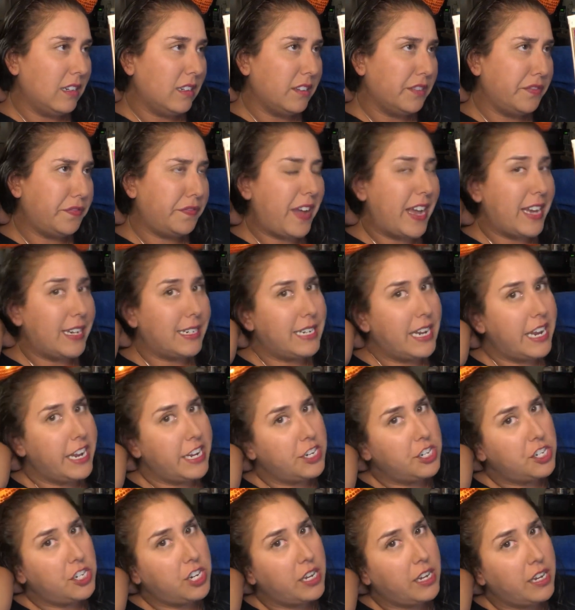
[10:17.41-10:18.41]

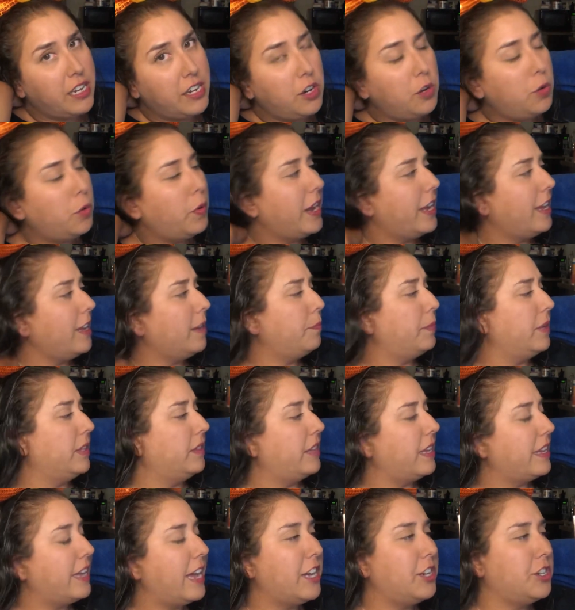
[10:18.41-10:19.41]
Fantasia in a way, but
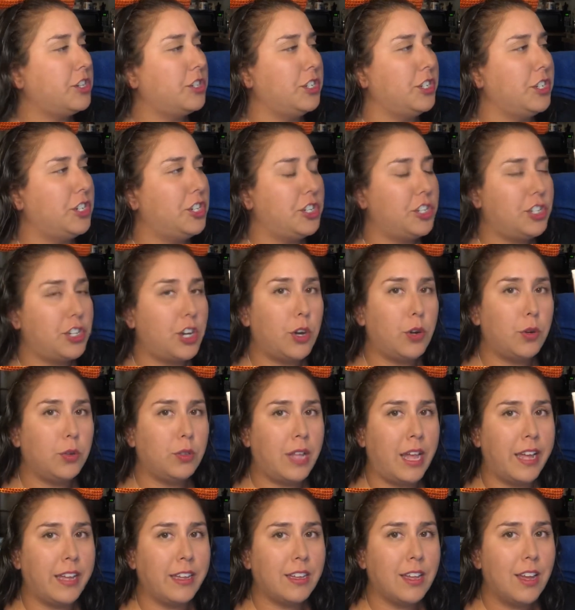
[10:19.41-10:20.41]
they actually show
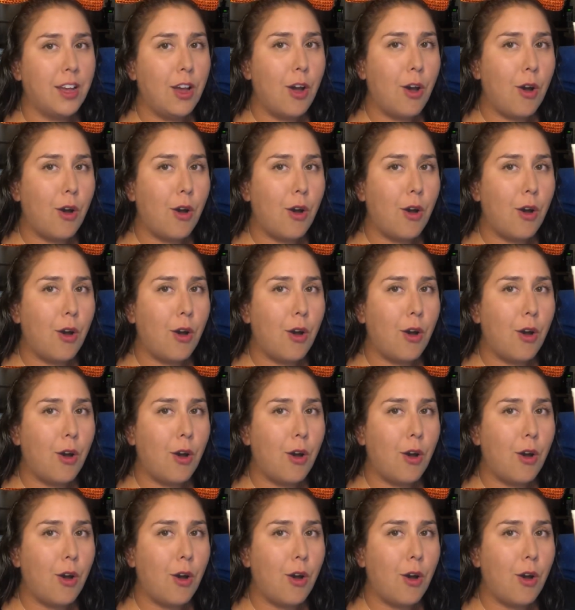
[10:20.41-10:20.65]
like